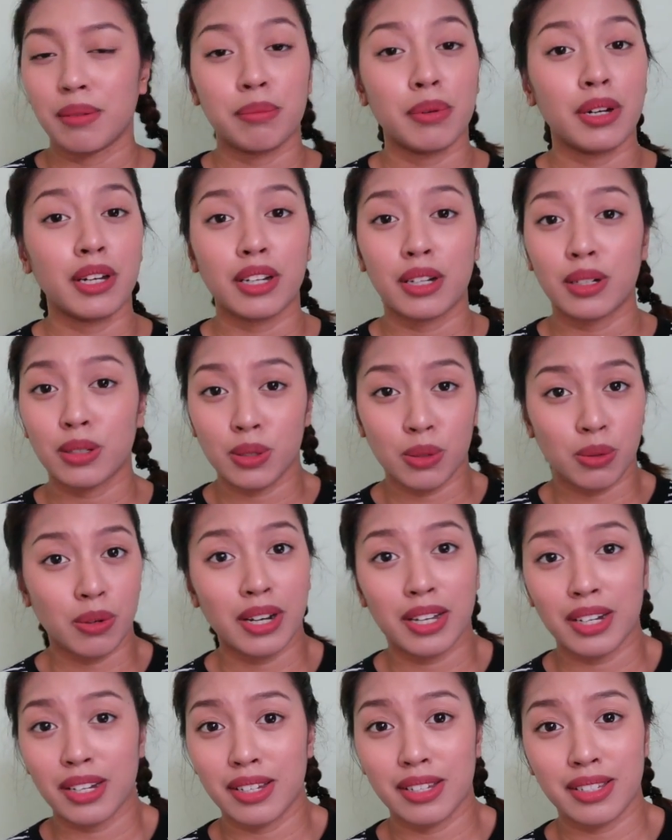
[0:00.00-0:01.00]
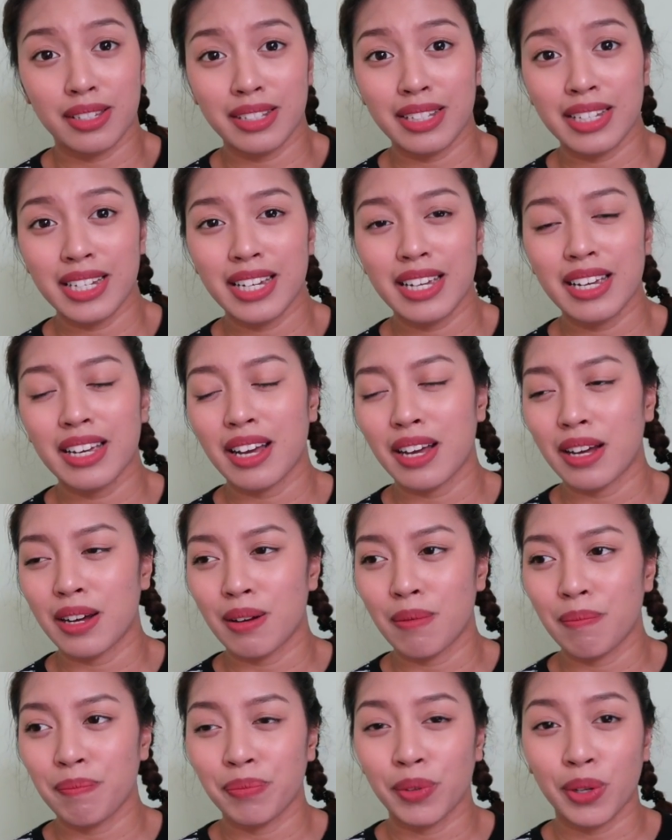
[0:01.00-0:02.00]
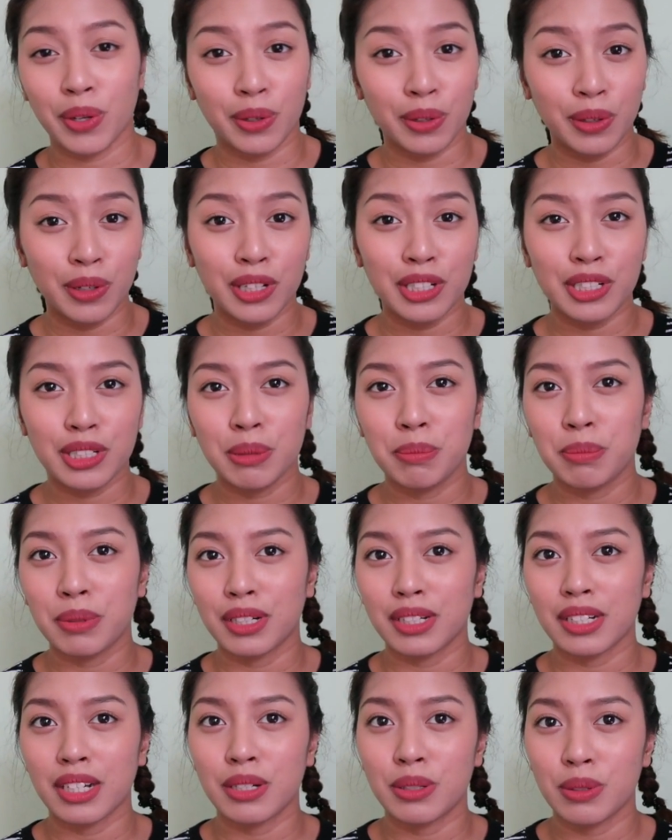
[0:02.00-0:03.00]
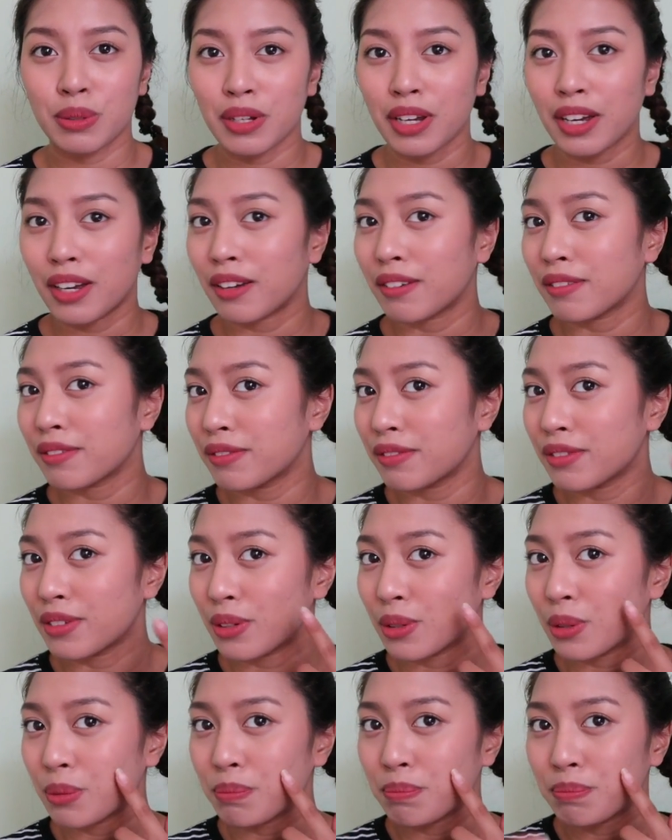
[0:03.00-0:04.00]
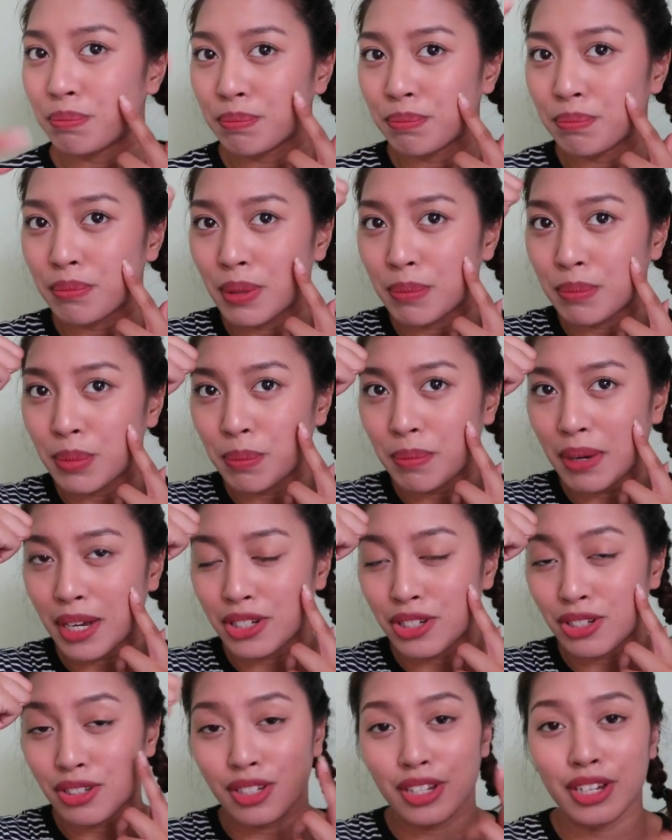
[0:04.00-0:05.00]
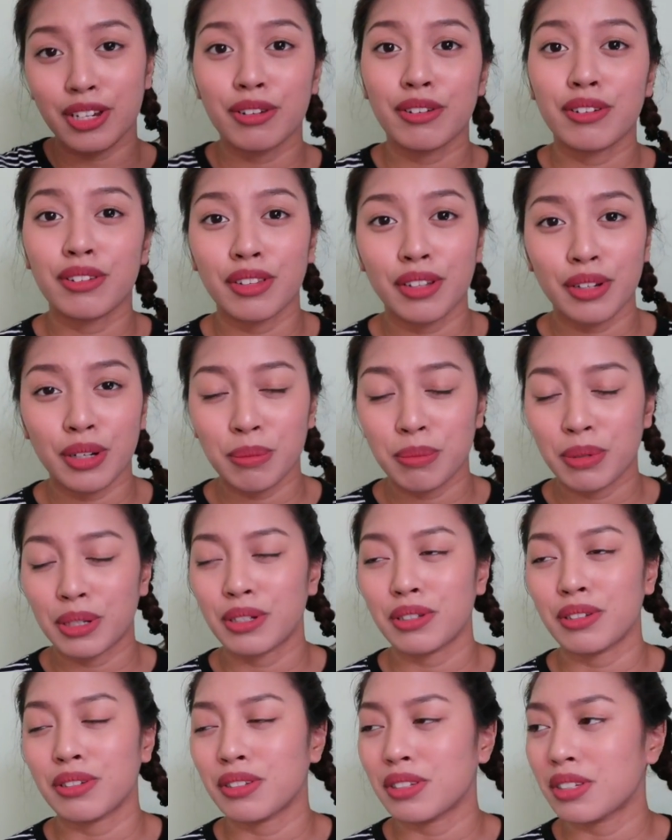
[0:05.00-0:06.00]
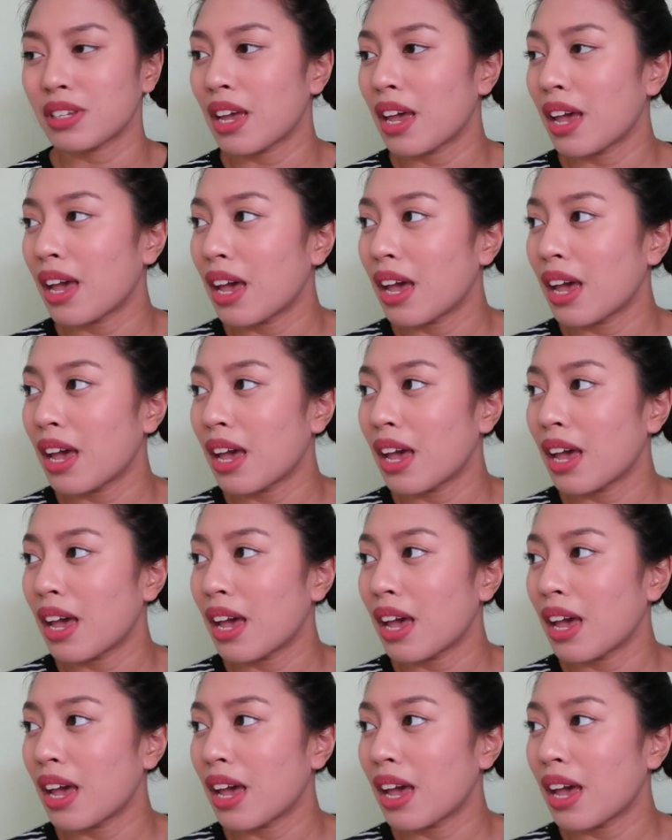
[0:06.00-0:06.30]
break out quite easily. Not a lot, but I do have, you know, pimple patches here and there because